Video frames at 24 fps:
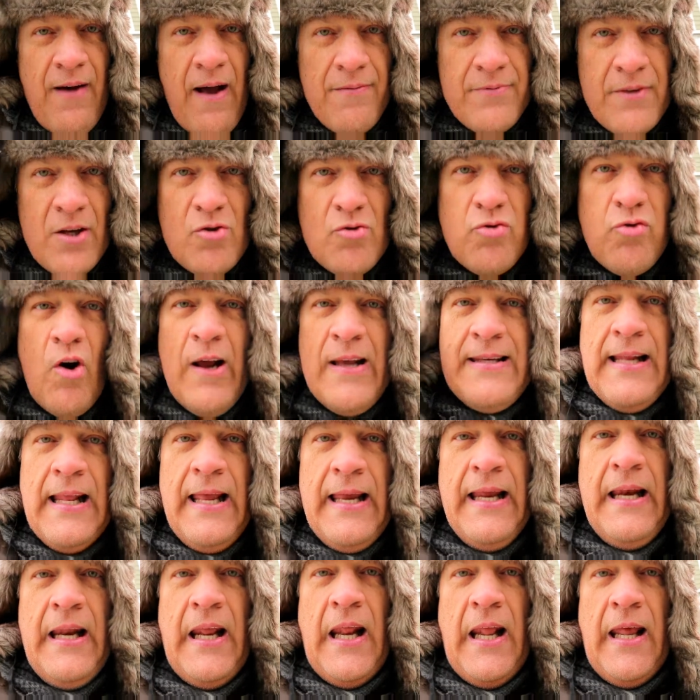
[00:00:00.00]
I have to dress
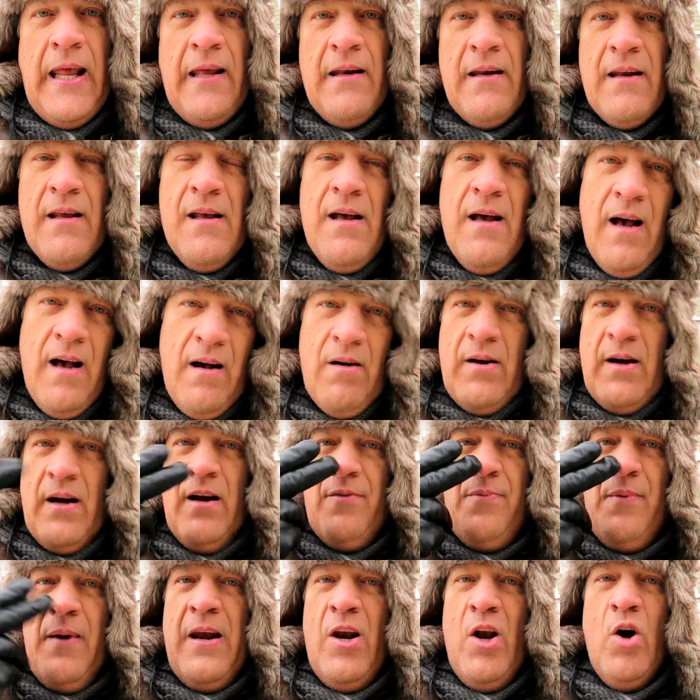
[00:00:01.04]
like an idiot. I don't care
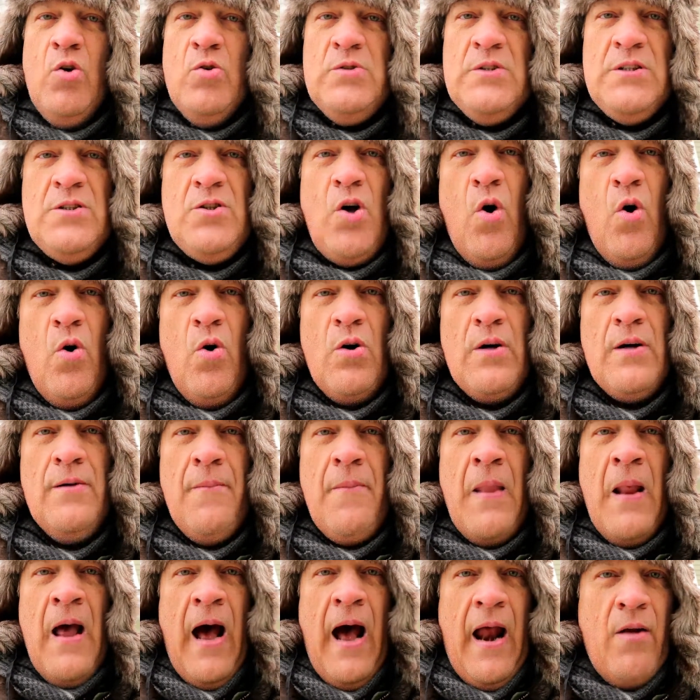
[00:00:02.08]
if my nose is cold.
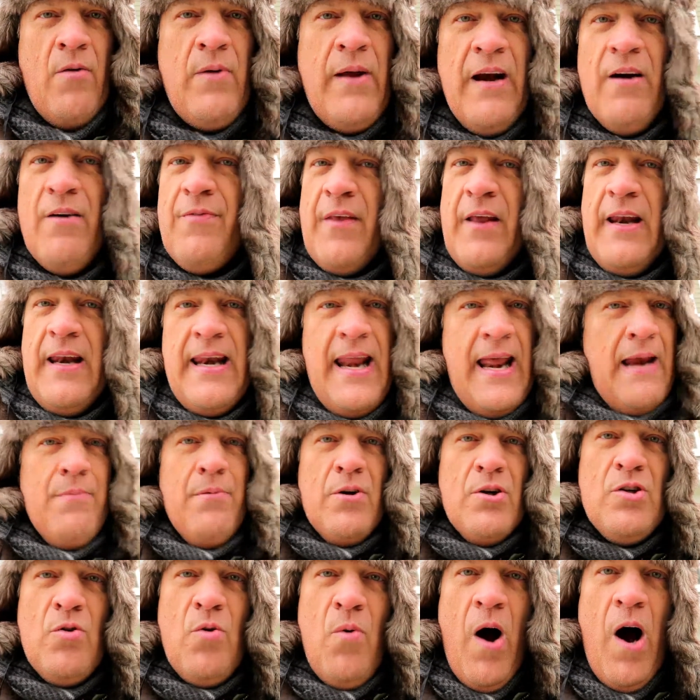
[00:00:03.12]
I don't care if the
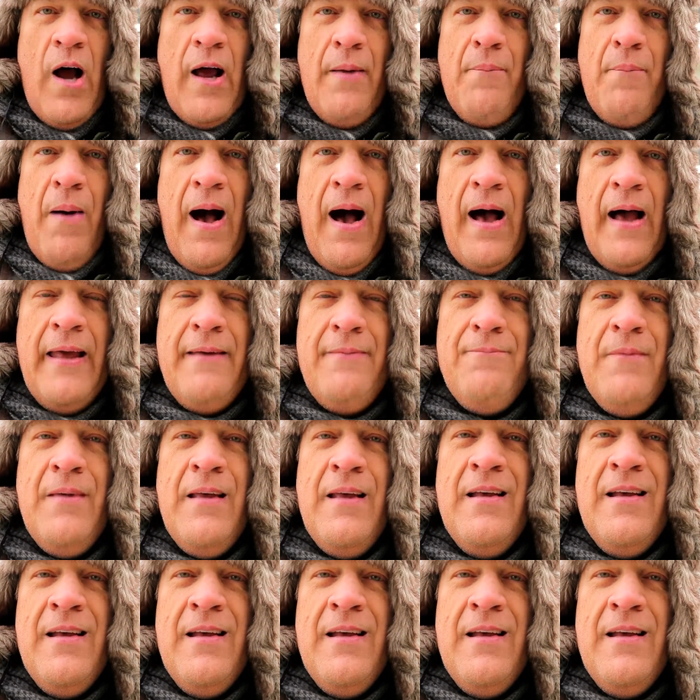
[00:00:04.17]
neighbors are walking by.